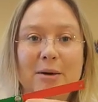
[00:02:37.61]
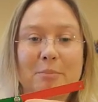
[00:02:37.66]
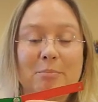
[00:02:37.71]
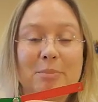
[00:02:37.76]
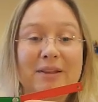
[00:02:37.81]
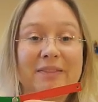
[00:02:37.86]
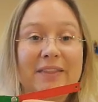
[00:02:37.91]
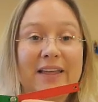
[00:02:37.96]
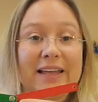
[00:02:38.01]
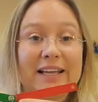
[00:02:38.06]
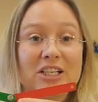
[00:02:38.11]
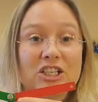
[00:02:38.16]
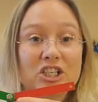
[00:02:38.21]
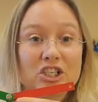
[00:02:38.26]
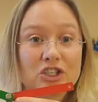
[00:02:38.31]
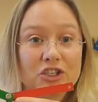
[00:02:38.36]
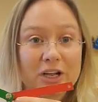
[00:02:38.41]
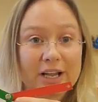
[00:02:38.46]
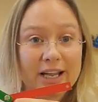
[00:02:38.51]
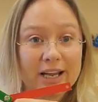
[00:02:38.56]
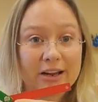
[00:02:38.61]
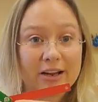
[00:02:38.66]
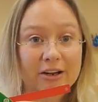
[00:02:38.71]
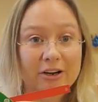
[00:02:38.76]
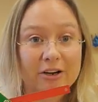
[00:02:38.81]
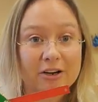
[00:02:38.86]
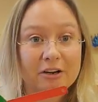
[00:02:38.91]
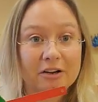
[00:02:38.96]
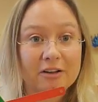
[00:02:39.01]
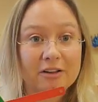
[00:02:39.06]
but they
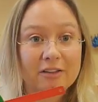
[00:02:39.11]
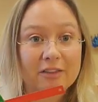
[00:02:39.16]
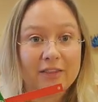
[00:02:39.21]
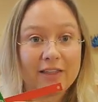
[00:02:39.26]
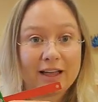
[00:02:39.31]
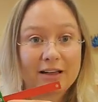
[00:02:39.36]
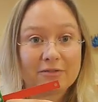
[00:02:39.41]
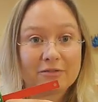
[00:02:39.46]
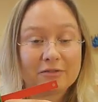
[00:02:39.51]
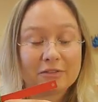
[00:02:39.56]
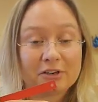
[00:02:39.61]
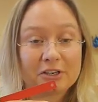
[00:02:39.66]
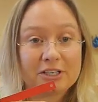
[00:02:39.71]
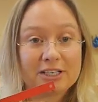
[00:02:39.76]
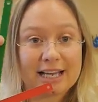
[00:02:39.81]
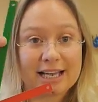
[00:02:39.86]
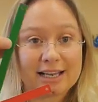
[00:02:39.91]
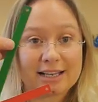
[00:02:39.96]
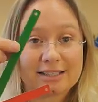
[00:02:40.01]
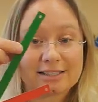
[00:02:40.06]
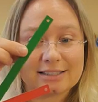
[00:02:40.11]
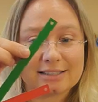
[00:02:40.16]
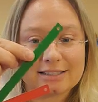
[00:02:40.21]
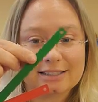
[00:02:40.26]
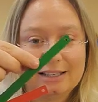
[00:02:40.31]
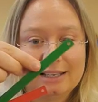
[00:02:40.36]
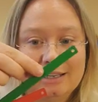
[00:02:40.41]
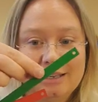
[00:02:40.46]
share that vertex.